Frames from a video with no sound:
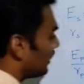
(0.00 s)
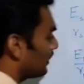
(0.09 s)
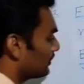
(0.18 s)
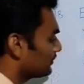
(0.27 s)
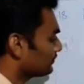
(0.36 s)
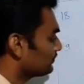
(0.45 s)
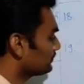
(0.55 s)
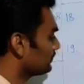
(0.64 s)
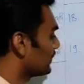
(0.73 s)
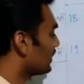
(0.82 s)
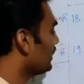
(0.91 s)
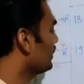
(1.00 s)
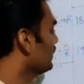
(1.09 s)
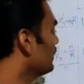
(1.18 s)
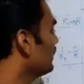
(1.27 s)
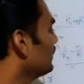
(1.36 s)
R2. Okay,
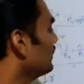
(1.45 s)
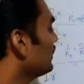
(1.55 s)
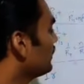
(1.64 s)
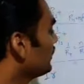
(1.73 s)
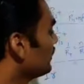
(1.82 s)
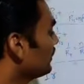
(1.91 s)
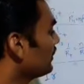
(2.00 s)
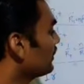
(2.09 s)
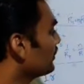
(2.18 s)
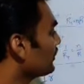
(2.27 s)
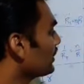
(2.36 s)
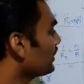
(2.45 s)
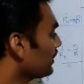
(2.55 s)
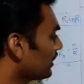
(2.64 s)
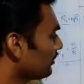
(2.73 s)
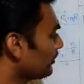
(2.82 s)
you can
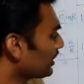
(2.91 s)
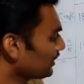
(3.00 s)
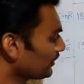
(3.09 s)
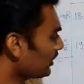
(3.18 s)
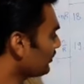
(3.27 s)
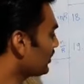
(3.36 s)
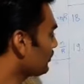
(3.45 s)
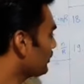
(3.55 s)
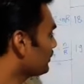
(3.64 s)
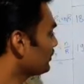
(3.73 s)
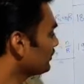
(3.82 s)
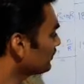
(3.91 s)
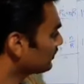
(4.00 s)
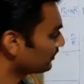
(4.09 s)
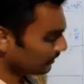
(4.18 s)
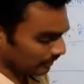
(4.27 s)
get back the same expression.
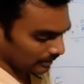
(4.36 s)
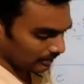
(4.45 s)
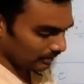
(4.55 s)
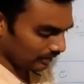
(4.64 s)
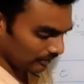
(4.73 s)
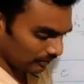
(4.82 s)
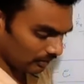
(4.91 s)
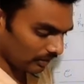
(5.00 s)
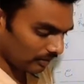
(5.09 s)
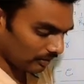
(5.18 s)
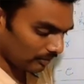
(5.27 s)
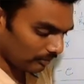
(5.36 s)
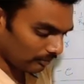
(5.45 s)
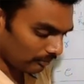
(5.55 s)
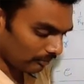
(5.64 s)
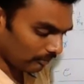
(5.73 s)
Okay, that's not a
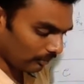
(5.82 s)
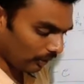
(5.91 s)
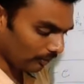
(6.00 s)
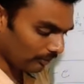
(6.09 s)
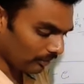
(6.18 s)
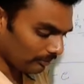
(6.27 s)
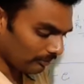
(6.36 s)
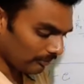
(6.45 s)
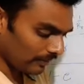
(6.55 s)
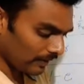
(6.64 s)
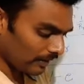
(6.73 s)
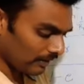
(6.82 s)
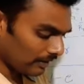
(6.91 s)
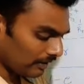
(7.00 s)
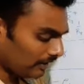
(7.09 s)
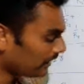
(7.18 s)
problem.
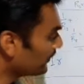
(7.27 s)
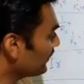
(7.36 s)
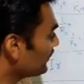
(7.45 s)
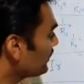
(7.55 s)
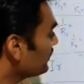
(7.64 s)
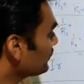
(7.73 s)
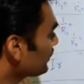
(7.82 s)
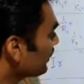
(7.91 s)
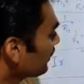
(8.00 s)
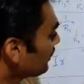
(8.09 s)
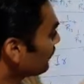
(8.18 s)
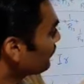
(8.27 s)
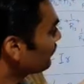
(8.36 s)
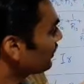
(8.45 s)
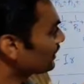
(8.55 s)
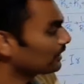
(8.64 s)
It's easy, you can
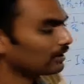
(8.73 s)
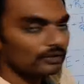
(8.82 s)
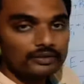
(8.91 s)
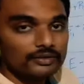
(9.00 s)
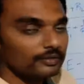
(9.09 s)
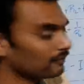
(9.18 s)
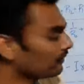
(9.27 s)
work it out.